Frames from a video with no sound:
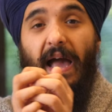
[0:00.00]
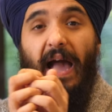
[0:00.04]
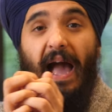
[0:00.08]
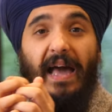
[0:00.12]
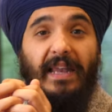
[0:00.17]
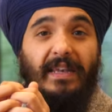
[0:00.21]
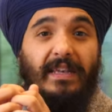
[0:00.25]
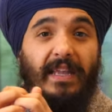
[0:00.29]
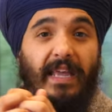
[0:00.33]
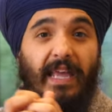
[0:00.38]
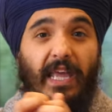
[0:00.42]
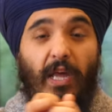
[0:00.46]

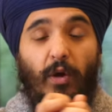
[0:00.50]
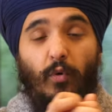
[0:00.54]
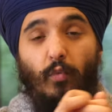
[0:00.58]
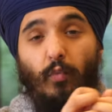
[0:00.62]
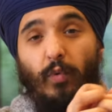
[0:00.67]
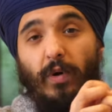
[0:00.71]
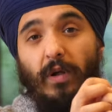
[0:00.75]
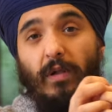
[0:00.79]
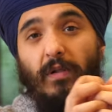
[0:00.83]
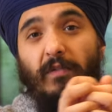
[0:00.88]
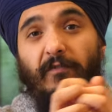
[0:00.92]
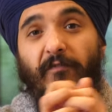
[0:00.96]
and it
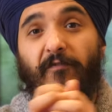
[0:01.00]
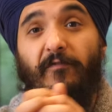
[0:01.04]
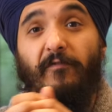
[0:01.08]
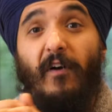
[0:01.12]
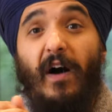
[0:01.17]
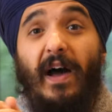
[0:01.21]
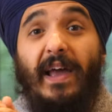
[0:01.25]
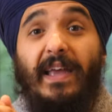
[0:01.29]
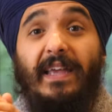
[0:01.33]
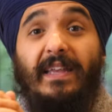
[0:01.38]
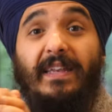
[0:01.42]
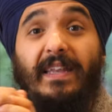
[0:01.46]
will
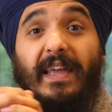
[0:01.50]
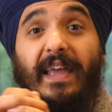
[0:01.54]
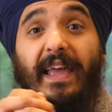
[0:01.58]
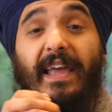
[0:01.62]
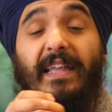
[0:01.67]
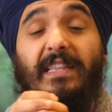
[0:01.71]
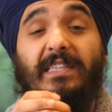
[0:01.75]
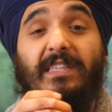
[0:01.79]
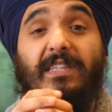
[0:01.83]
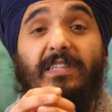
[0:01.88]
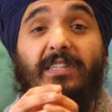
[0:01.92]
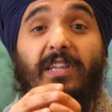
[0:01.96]
find
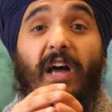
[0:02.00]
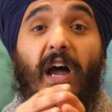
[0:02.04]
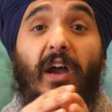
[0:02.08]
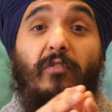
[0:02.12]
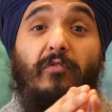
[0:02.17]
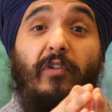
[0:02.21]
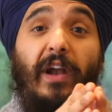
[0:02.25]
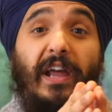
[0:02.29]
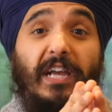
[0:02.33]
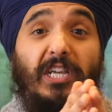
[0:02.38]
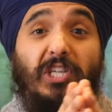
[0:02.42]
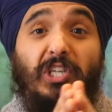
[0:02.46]
its
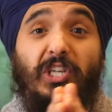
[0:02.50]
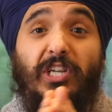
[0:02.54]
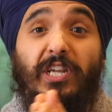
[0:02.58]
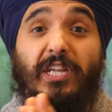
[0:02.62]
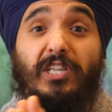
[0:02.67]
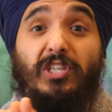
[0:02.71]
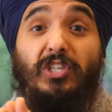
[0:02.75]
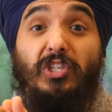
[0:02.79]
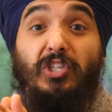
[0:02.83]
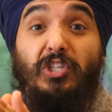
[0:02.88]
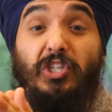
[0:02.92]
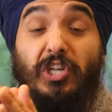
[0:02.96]
direction
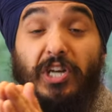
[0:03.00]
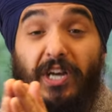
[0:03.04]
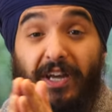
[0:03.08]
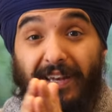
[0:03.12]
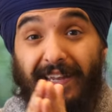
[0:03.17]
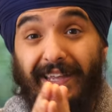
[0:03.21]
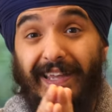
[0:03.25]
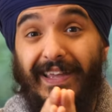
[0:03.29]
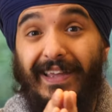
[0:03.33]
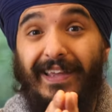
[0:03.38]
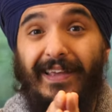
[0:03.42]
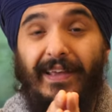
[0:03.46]
and
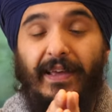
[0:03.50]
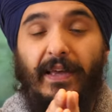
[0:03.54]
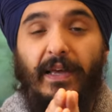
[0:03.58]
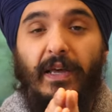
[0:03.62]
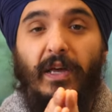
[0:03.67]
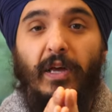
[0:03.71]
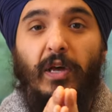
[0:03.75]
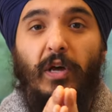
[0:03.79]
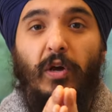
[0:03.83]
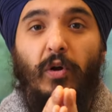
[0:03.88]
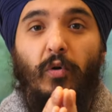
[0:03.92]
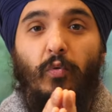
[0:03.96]
journey,
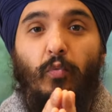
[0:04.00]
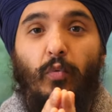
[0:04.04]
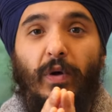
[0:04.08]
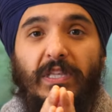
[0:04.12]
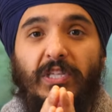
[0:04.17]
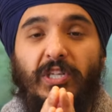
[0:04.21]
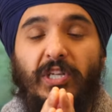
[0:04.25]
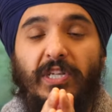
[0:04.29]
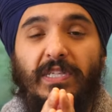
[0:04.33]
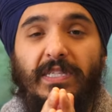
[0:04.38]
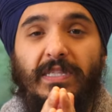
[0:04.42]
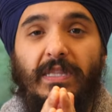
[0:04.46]

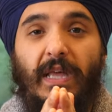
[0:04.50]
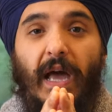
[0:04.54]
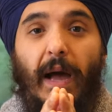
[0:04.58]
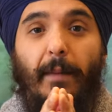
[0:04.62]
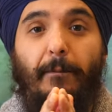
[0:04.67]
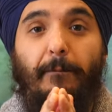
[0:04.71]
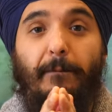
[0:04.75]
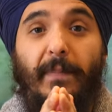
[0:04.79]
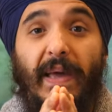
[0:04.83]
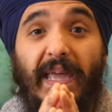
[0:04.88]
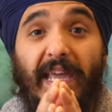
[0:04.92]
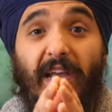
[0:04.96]
which is a
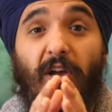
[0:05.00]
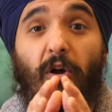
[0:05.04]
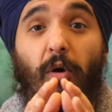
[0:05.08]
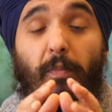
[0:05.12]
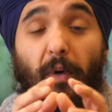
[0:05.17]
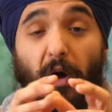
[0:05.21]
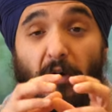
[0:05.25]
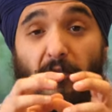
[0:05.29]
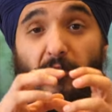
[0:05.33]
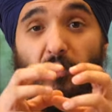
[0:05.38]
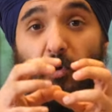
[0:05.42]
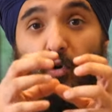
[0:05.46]
makeup
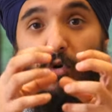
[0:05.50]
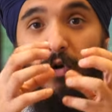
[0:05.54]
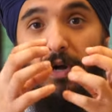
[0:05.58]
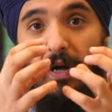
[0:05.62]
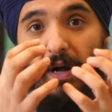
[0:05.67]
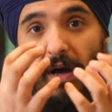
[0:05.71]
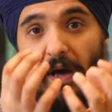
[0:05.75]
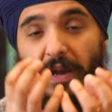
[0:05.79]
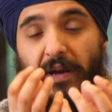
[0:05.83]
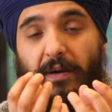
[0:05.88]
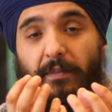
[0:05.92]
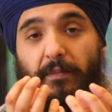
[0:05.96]
of your
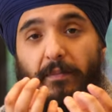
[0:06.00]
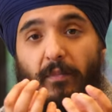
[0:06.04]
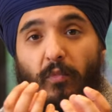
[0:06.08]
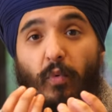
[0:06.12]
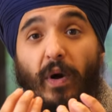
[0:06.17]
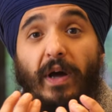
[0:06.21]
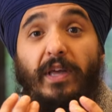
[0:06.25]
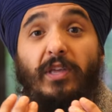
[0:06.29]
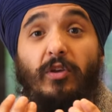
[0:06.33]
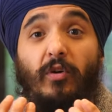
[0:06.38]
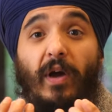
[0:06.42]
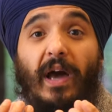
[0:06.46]
karam,
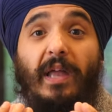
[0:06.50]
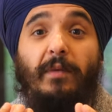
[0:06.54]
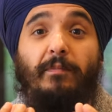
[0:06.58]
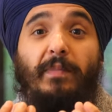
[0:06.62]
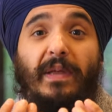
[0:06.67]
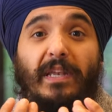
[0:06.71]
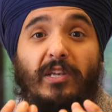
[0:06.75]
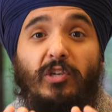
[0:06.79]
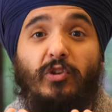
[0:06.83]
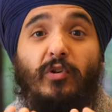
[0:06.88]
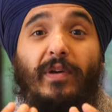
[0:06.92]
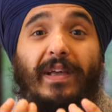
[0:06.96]
what you had
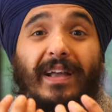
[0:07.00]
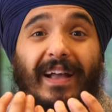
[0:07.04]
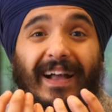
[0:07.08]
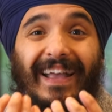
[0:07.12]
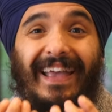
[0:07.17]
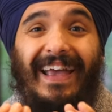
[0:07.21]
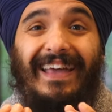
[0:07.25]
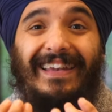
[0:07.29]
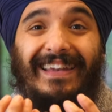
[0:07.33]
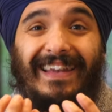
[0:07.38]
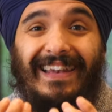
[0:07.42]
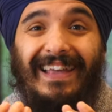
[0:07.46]
been doing
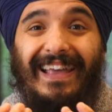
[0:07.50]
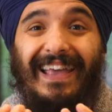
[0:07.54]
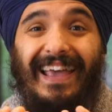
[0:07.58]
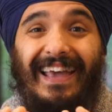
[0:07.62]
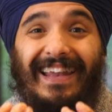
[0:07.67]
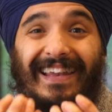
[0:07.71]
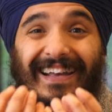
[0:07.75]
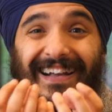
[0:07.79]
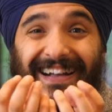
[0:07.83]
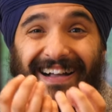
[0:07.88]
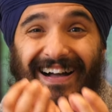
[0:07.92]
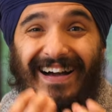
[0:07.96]
again and
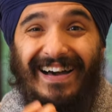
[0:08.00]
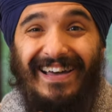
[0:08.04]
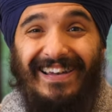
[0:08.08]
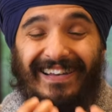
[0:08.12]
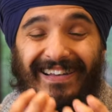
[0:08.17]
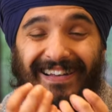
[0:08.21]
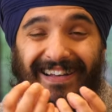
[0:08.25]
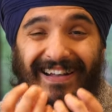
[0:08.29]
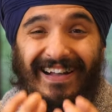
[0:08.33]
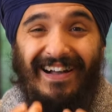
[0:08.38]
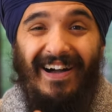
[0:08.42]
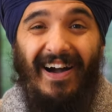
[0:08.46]
again, kar,
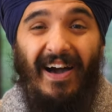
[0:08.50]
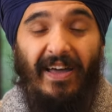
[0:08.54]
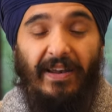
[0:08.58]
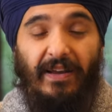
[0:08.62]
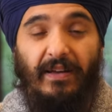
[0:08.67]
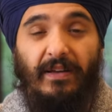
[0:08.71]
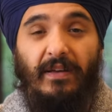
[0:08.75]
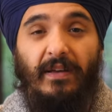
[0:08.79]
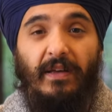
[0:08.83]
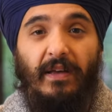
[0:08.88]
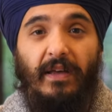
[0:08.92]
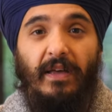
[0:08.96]

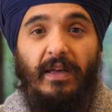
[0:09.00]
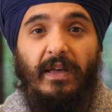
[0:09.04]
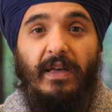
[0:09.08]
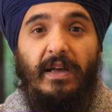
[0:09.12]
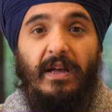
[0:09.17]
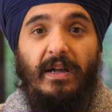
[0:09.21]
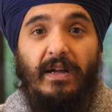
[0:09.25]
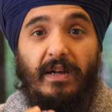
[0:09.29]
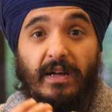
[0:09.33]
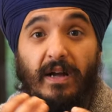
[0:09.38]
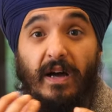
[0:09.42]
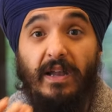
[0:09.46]
kar.
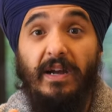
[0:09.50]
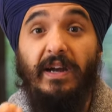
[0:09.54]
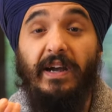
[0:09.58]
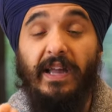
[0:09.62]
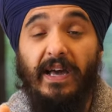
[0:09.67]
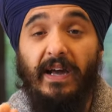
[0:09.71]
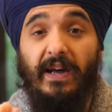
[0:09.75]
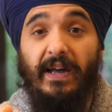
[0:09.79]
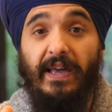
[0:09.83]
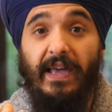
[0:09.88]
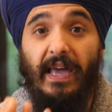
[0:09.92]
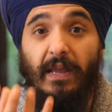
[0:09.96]

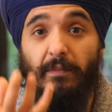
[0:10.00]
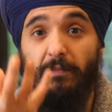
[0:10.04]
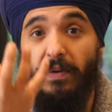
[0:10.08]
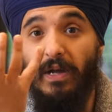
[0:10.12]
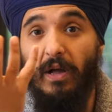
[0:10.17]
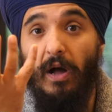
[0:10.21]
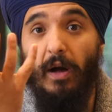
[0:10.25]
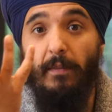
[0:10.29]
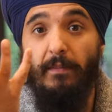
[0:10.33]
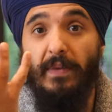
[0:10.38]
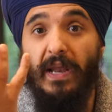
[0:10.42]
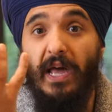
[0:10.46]
Karana, it had
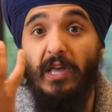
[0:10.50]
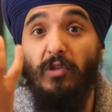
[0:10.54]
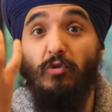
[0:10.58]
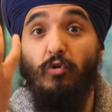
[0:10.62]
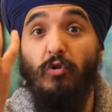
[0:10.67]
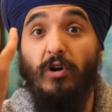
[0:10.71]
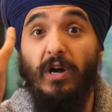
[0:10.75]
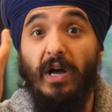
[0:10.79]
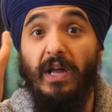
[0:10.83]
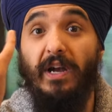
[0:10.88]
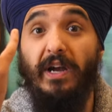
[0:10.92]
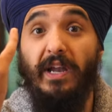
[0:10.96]
become now
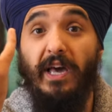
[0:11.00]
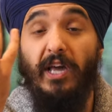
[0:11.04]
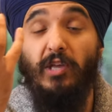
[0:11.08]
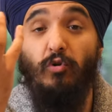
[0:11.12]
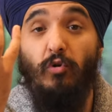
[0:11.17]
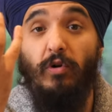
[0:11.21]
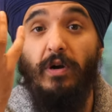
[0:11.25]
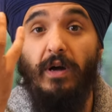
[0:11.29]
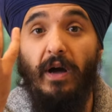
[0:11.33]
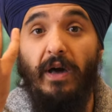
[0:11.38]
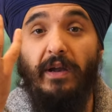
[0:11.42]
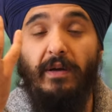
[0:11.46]
your karana,
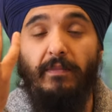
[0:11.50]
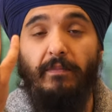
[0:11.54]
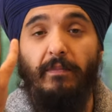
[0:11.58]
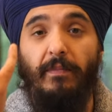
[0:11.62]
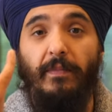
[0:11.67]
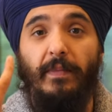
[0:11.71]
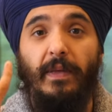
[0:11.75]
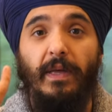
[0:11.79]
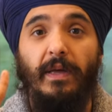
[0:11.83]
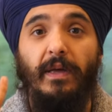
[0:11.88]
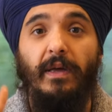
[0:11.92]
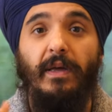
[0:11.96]
your karam.
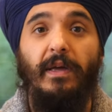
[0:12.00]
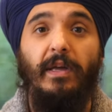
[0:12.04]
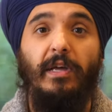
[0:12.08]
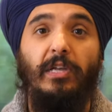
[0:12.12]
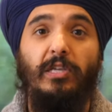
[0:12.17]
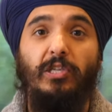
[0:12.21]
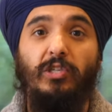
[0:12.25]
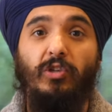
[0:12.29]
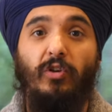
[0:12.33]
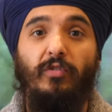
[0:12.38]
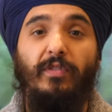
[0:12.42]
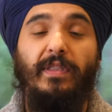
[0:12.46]

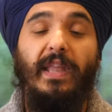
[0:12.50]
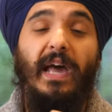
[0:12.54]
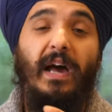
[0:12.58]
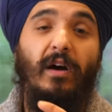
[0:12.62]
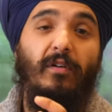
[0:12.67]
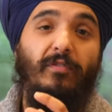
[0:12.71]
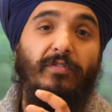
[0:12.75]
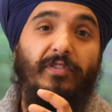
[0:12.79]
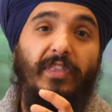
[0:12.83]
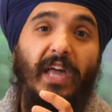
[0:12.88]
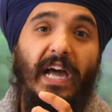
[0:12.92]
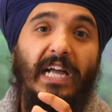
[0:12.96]
So
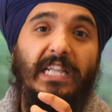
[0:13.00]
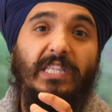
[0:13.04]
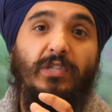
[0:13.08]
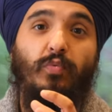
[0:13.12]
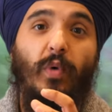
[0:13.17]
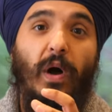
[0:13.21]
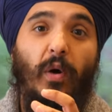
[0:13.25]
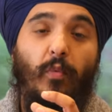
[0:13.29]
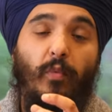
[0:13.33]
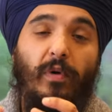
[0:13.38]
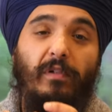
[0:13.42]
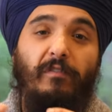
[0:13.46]
now that's
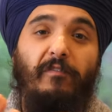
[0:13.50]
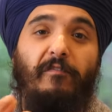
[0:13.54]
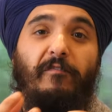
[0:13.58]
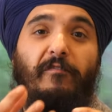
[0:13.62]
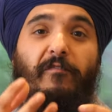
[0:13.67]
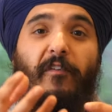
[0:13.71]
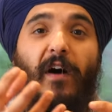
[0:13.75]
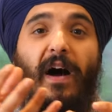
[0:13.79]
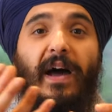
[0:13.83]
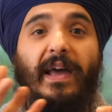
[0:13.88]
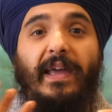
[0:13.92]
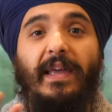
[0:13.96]
what will
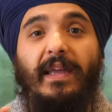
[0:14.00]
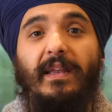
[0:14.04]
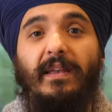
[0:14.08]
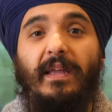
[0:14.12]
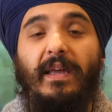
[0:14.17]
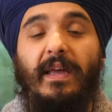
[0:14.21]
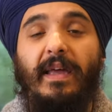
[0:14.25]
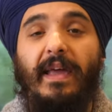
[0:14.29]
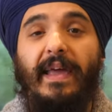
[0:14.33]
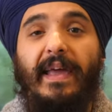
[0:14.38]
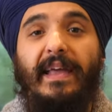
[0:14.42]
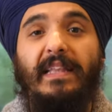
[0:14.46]
find
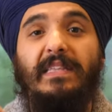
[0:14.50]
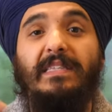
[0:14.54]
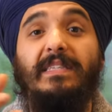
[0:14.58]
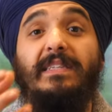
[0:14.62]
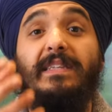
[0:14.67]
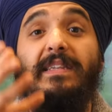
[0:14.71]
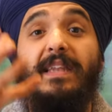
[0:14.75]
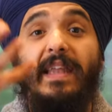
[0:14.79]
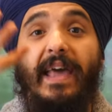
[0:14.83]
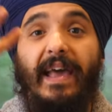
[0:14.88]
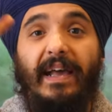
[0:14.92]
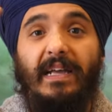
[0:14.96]
its
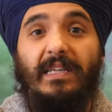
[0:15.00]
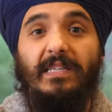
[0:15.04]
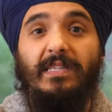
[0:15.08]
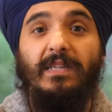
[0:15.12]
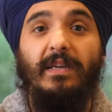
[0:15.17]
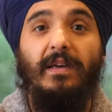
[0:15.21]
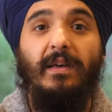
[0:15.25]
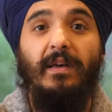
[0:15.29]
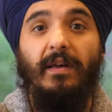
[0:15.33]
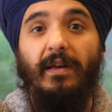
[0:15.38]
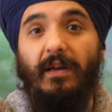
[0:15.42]
next